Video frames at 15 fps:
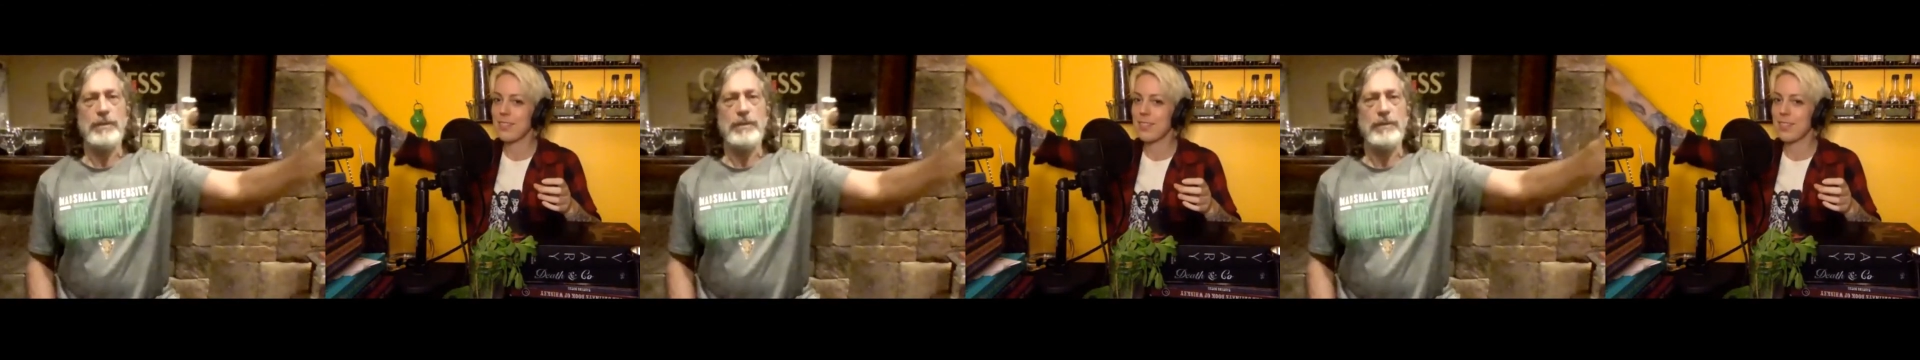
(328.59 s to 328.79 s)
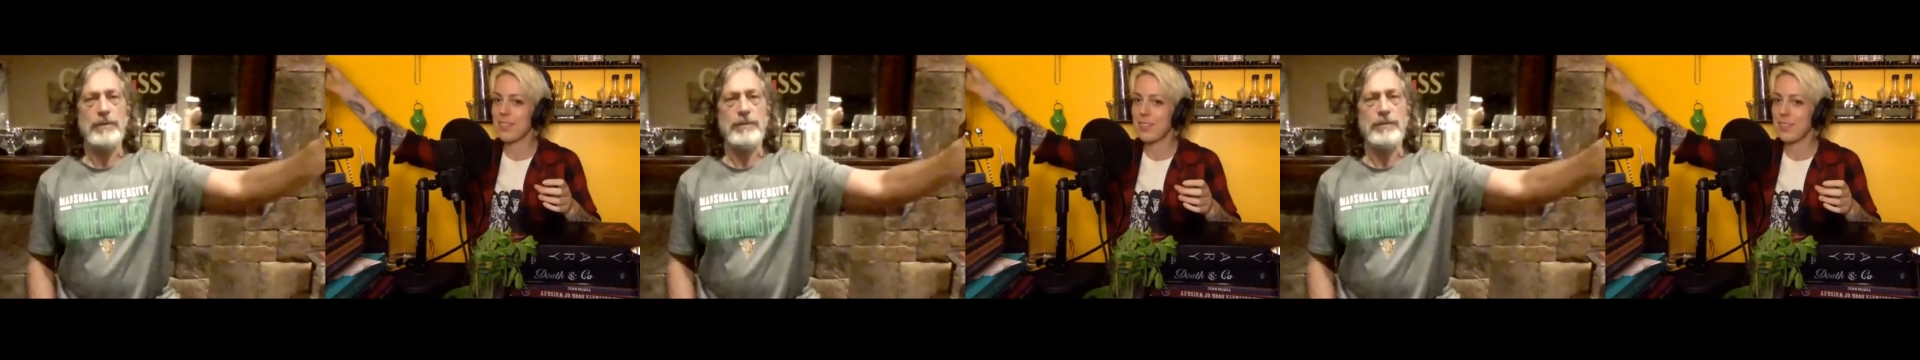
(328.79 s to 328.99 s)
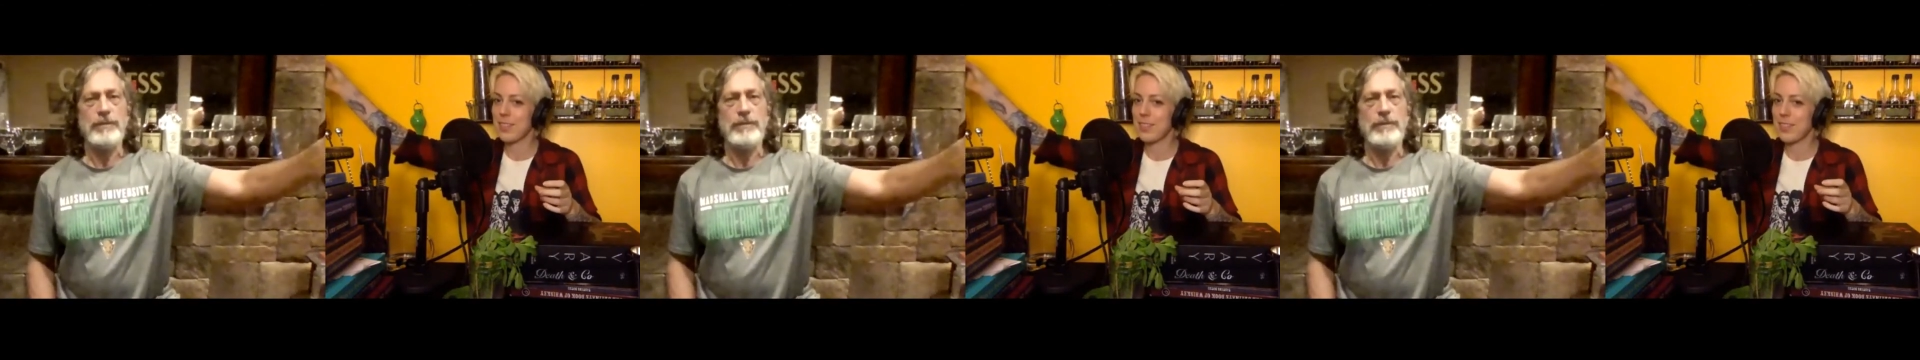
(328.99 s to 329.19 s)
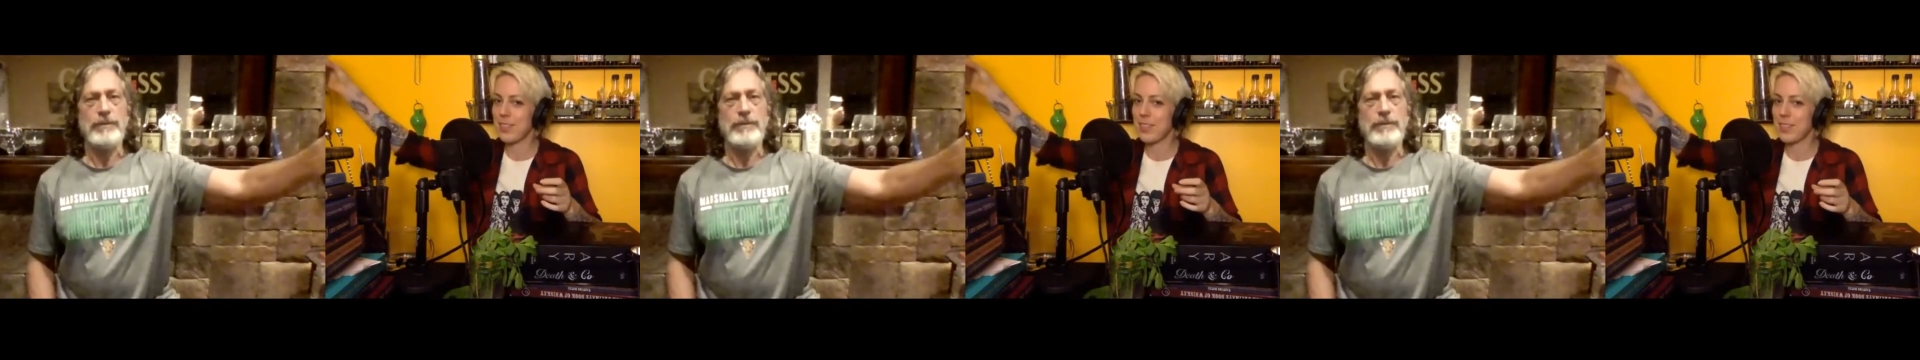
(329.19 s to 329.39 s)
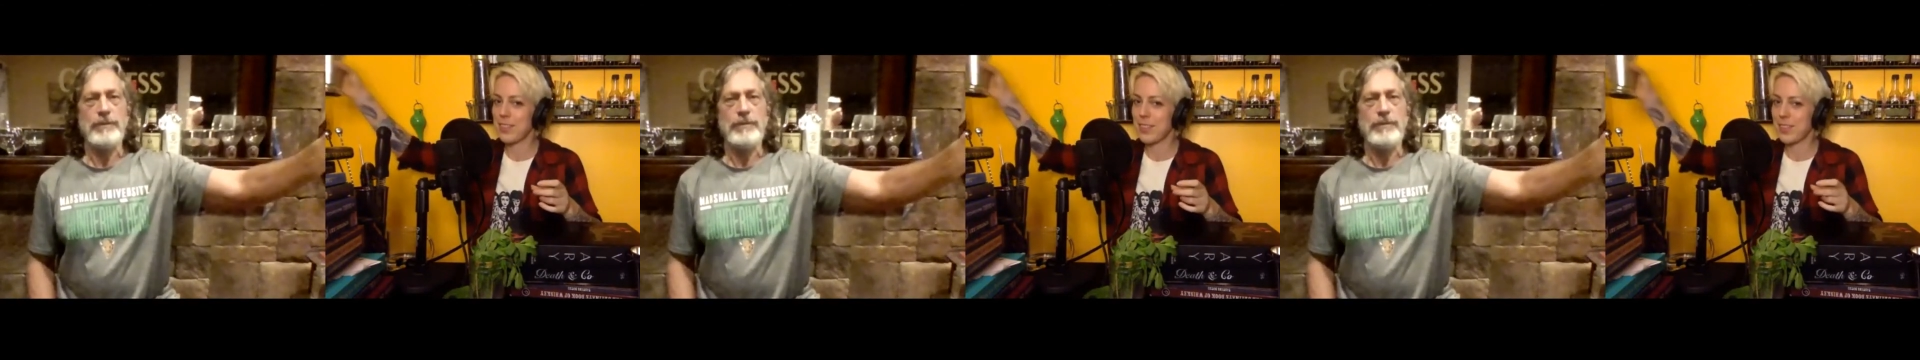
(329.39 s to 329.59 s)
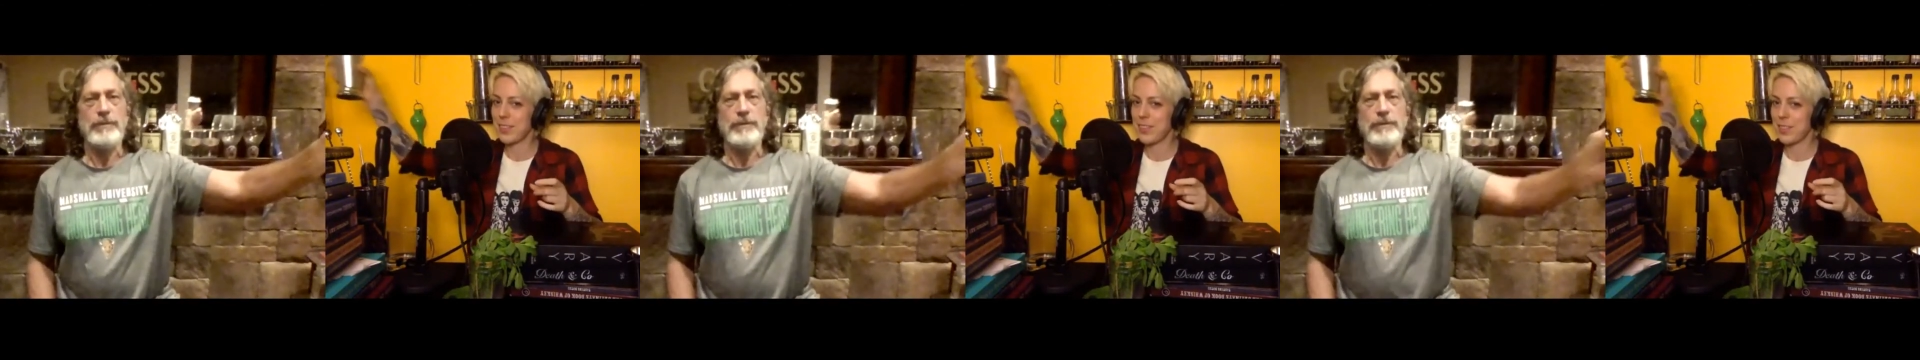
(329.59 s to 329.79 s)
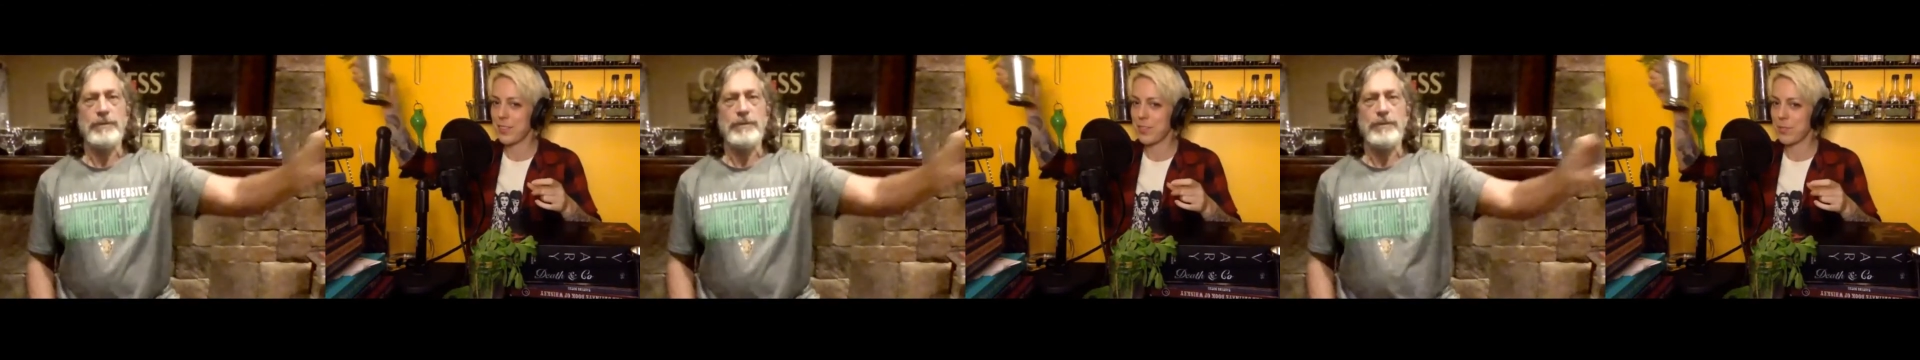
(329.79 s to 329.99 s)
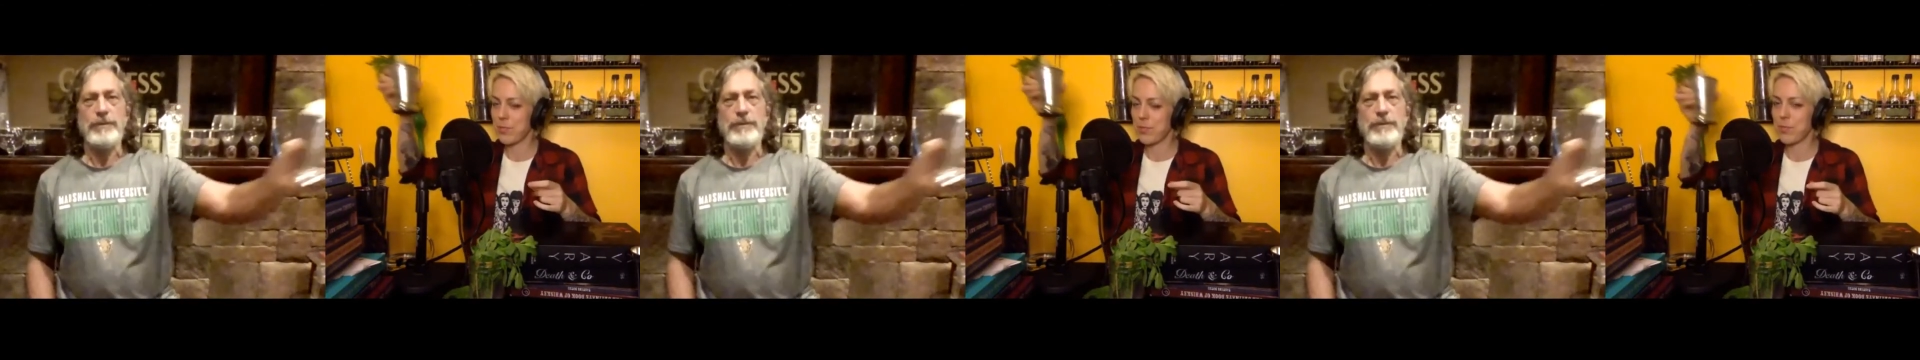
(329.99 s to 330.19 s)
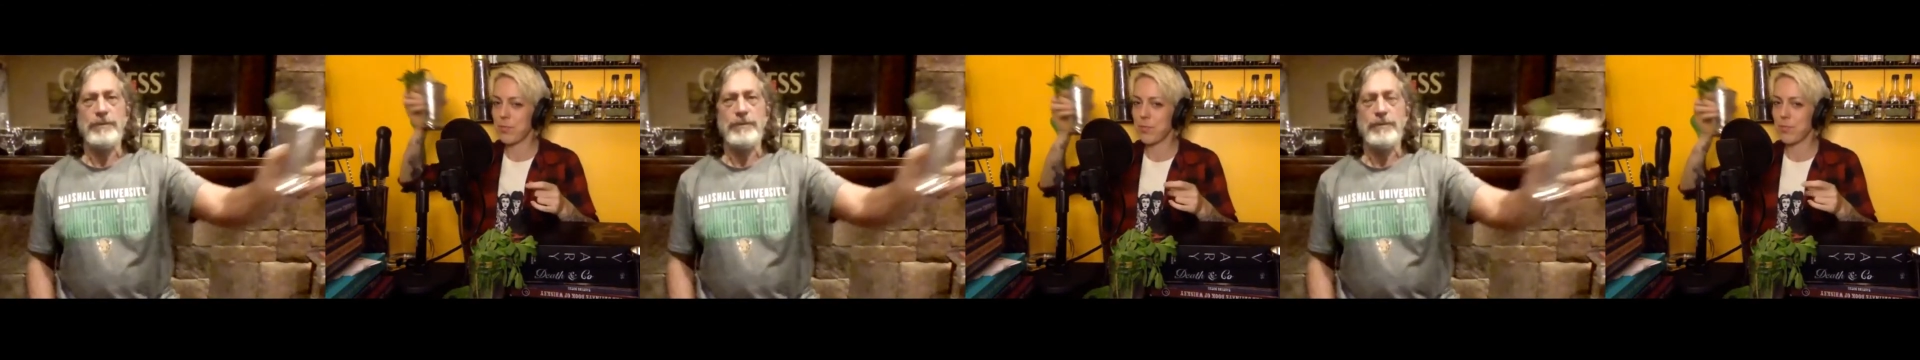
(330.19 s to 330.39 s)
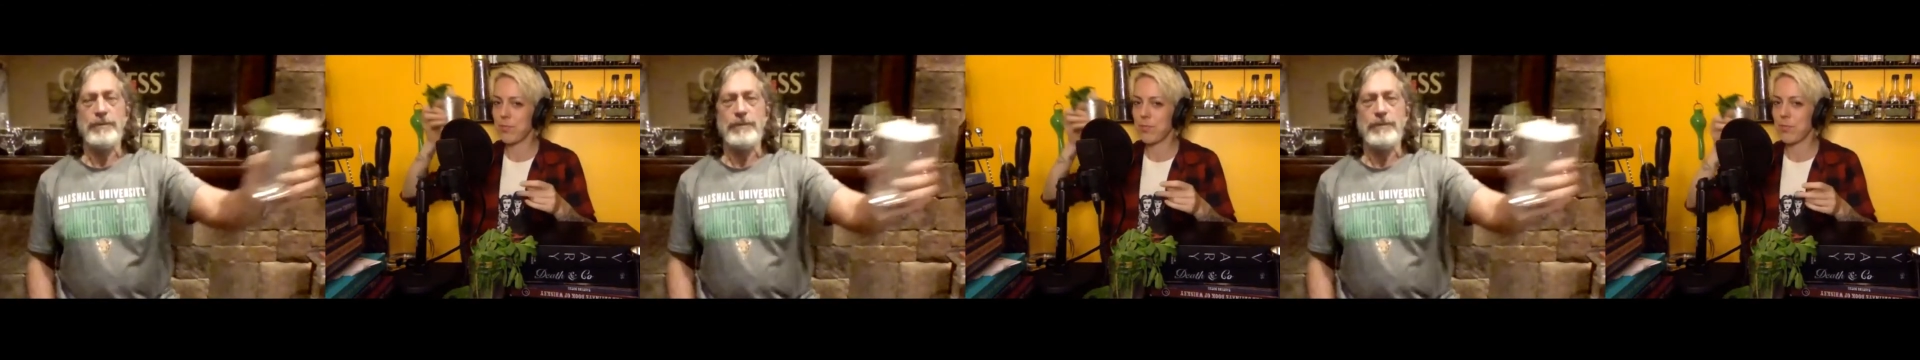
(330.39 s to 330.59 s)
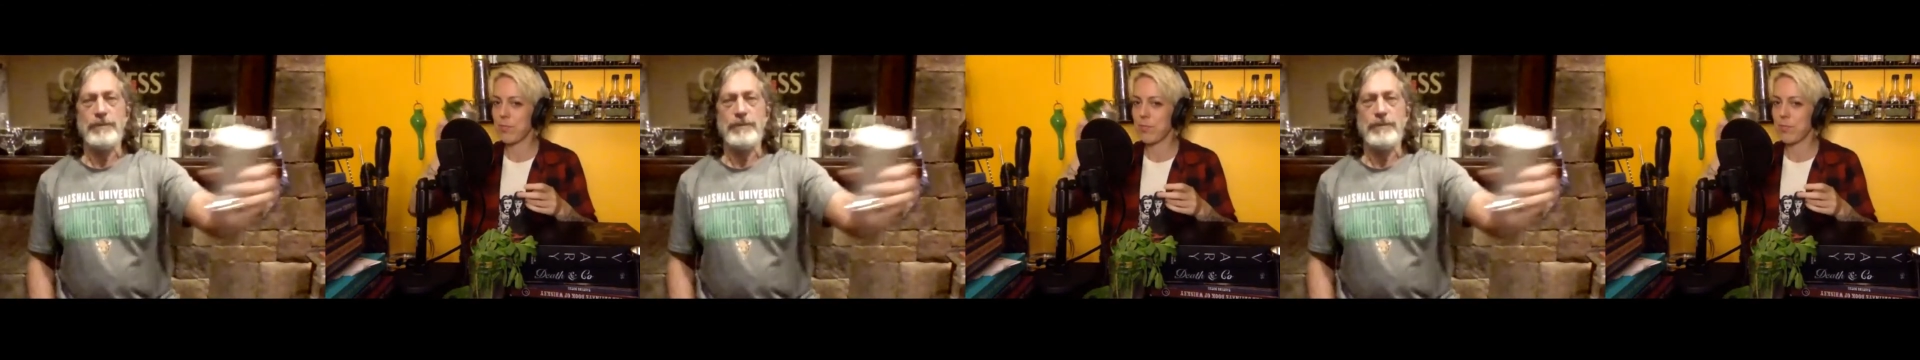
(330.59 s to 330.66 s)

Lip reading: [no speech]